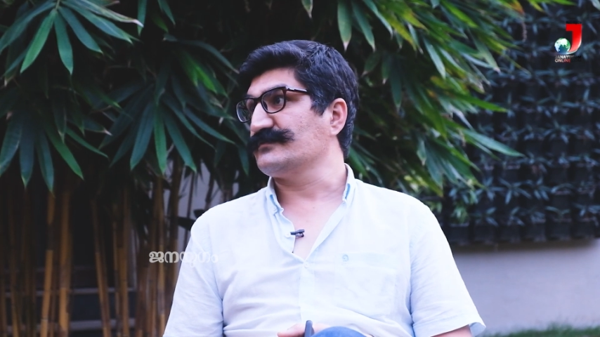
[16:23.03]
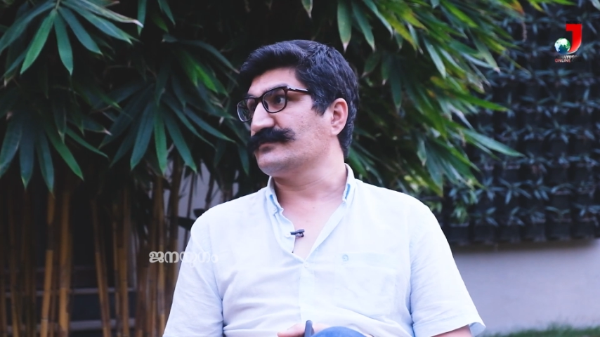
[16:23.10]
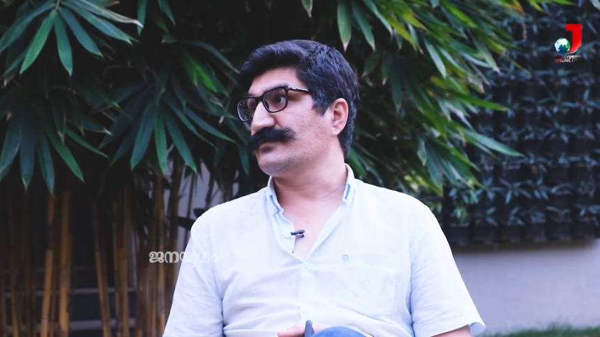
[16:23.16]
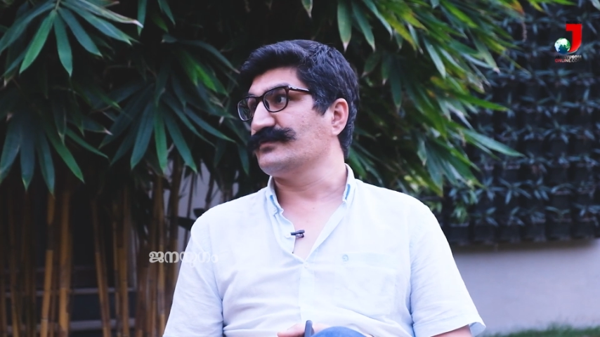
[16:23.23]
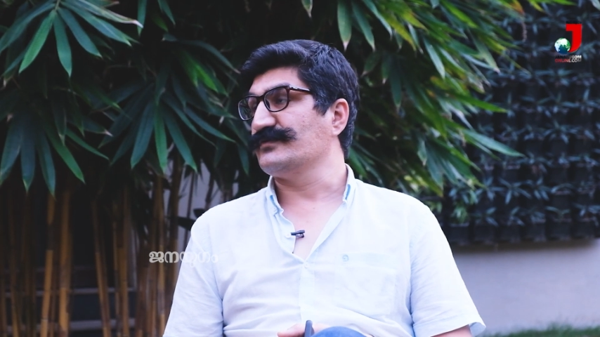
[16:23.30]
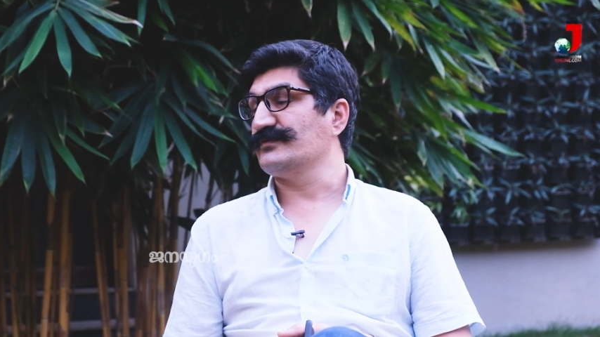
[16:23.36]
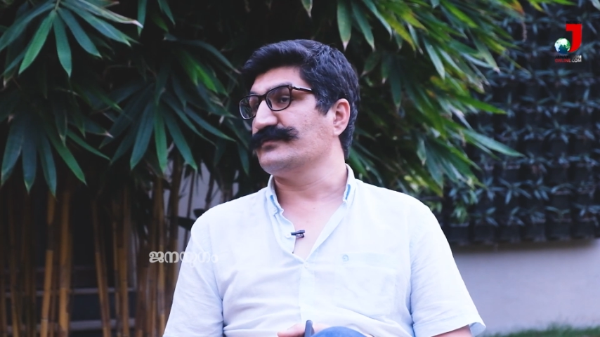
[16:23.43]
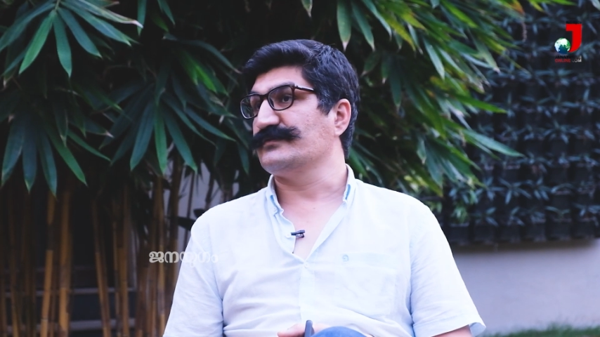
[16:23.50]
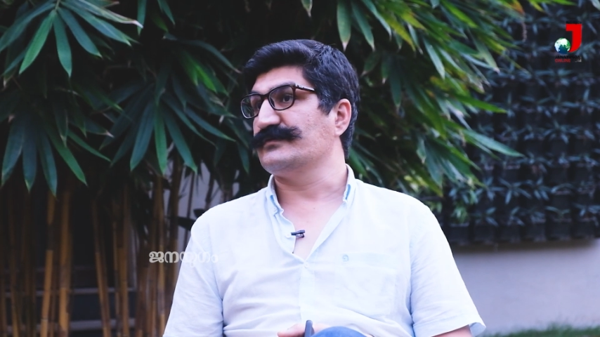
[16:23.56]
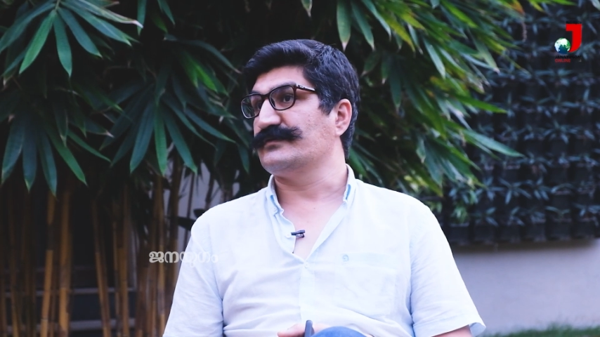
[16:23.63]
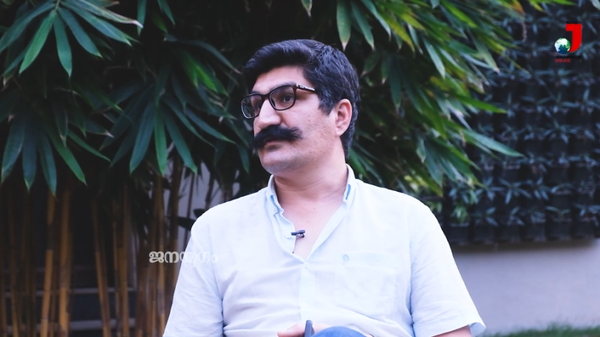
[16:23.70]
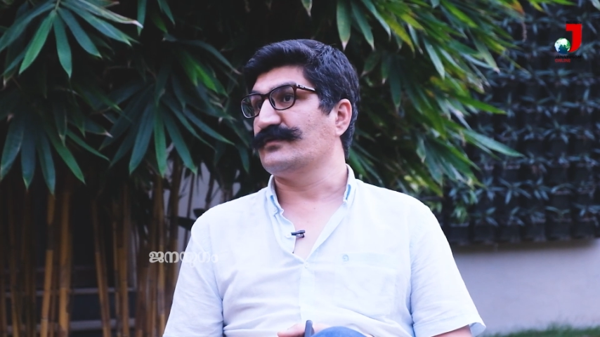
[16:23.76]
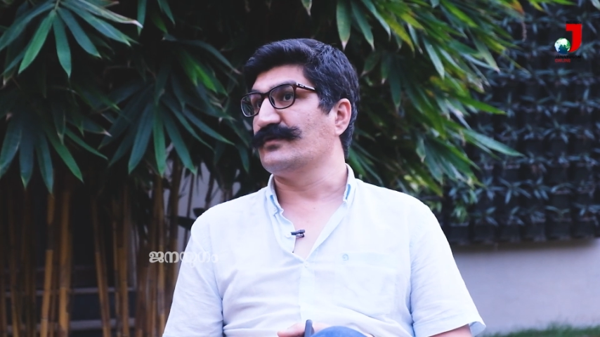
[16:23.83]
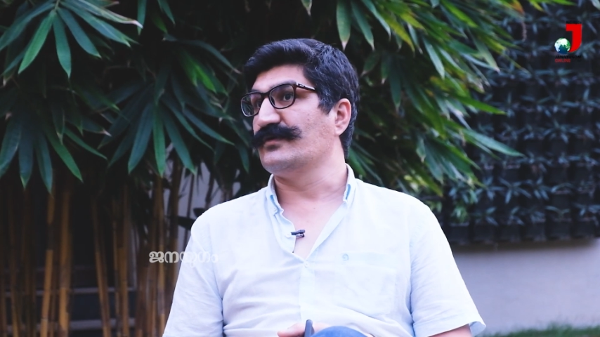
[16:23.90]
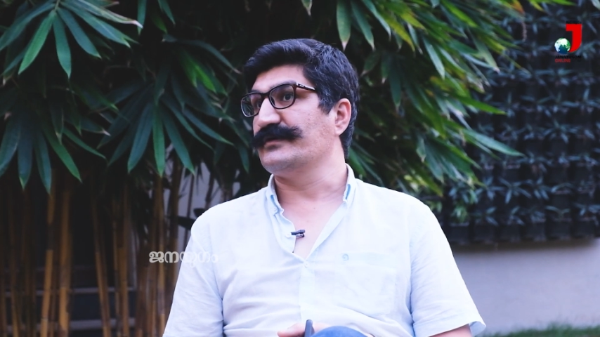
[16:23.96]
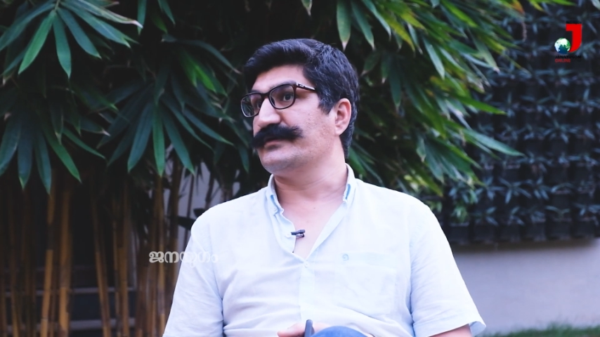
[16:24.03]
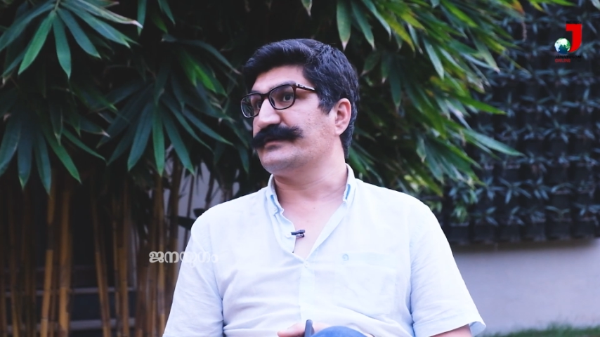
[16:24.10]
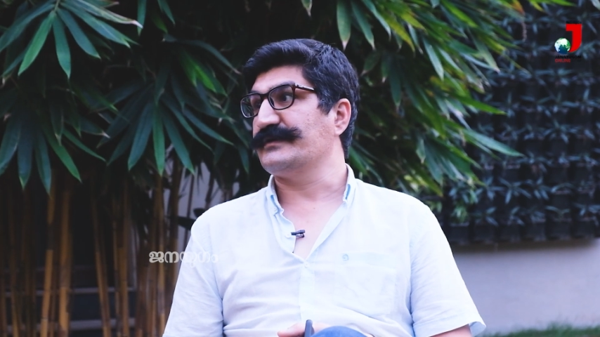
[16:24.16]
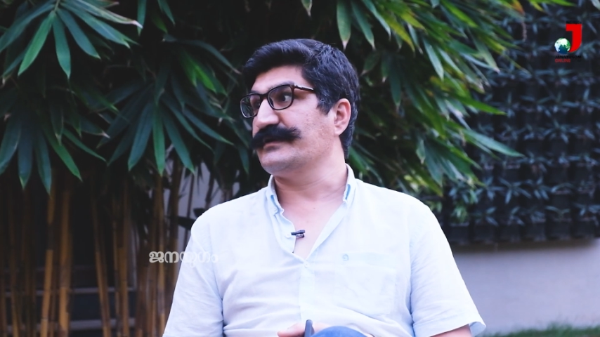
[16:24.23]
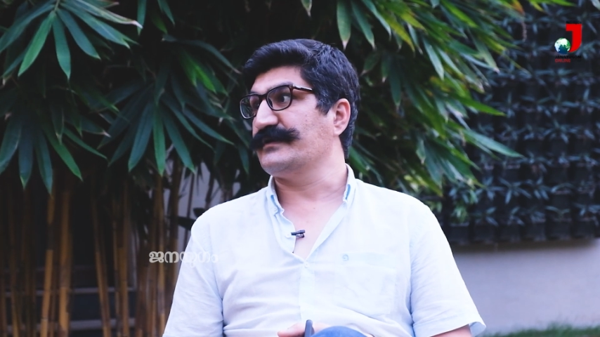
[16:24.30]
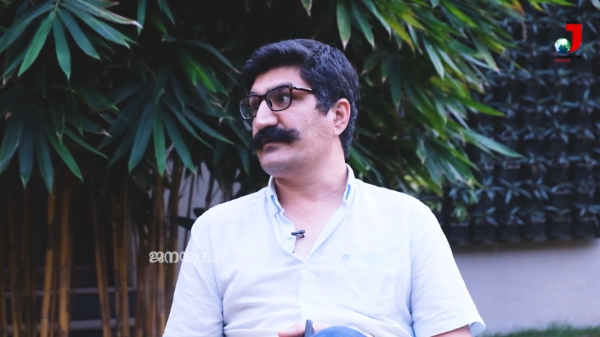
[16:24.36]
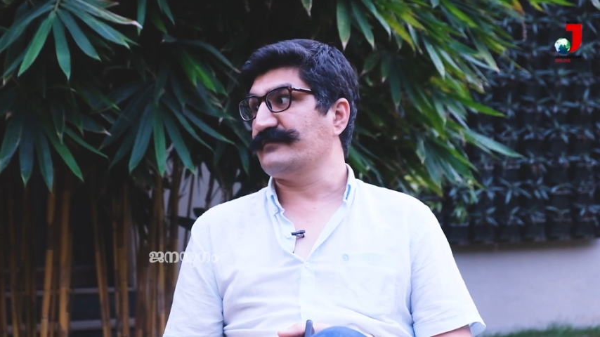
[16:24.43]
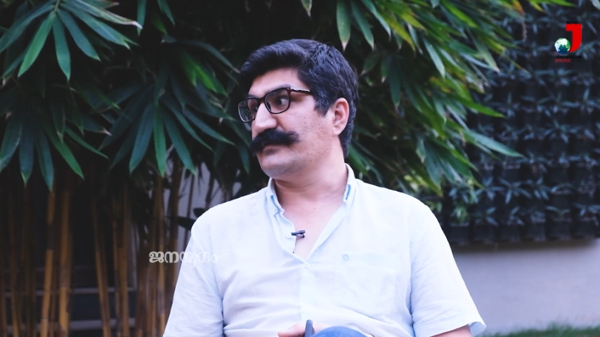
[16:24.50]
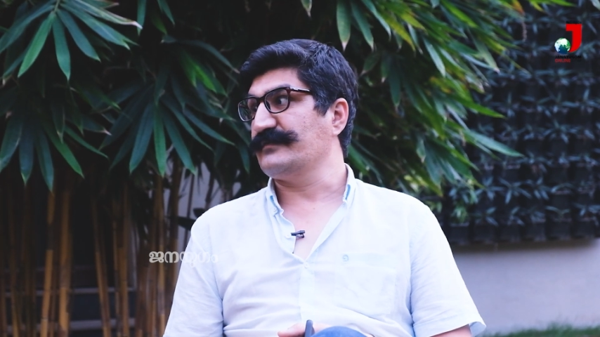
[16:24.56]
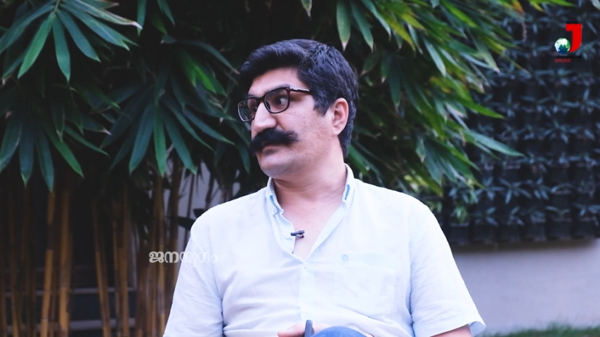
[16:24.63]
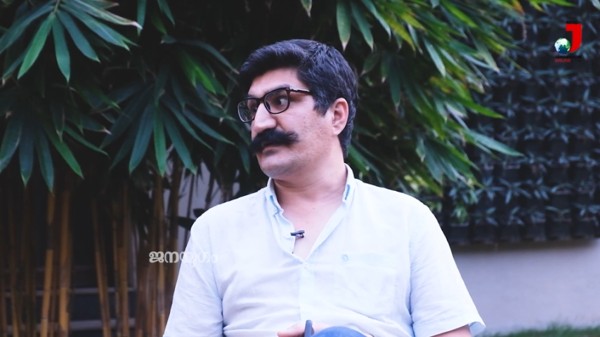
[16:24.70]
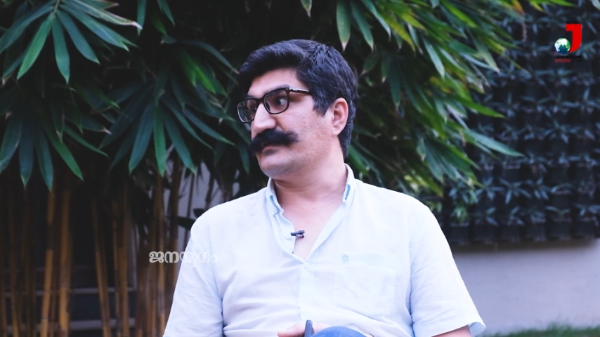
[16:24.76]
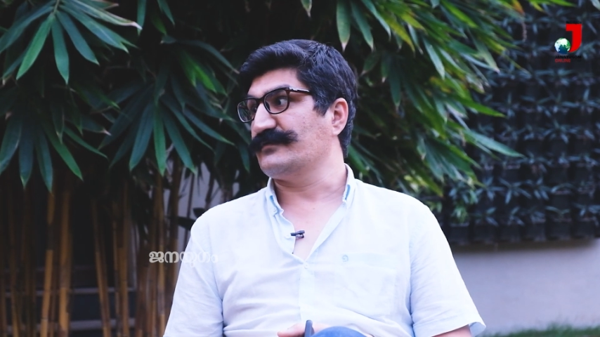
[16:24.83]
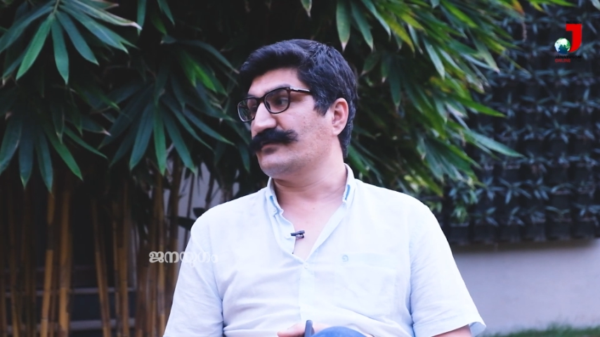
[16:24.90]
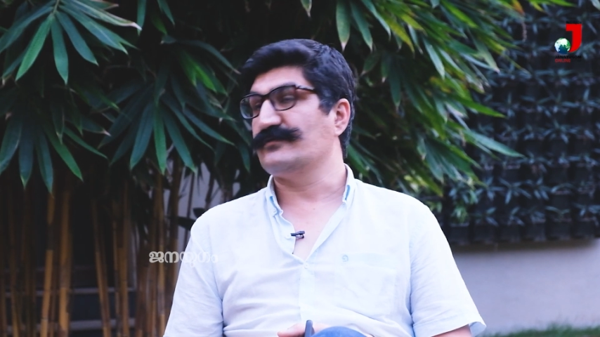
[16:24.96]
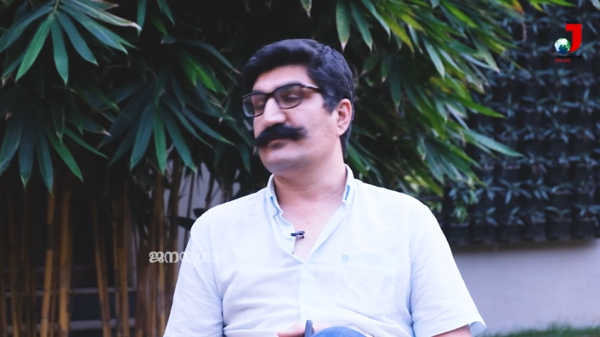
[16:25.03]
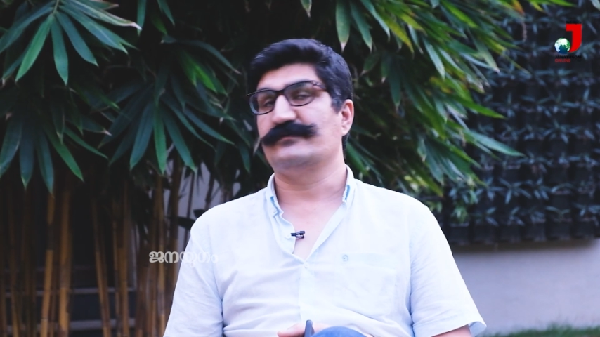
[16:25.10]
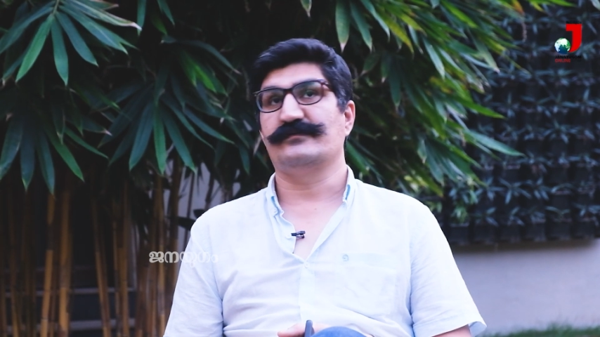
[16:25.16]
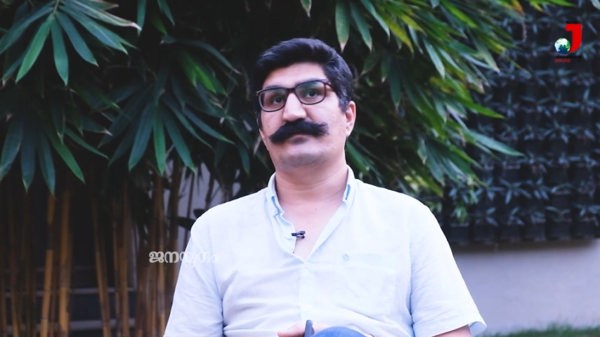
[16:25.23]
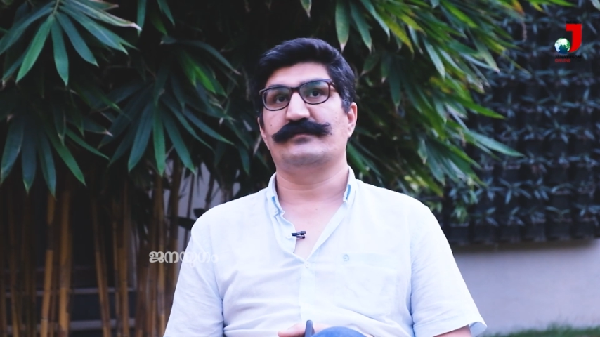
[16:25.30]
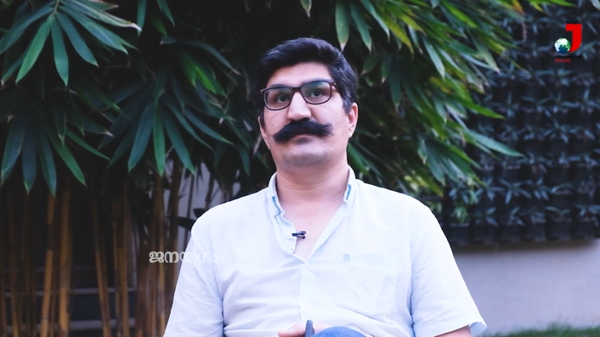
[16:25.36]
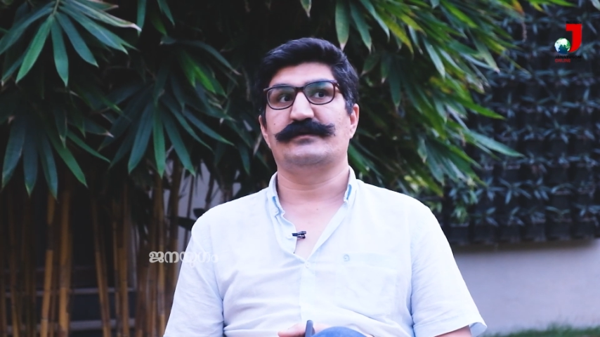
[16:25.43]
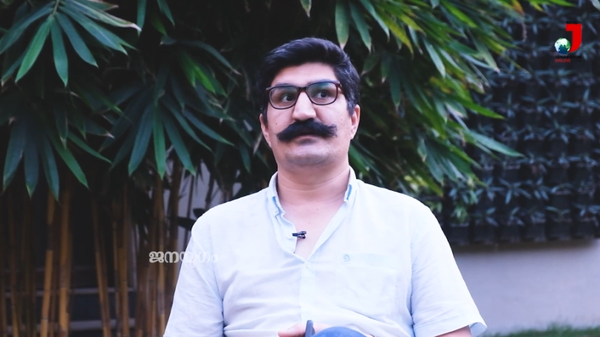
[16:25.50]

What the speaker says: to all Iranian women, all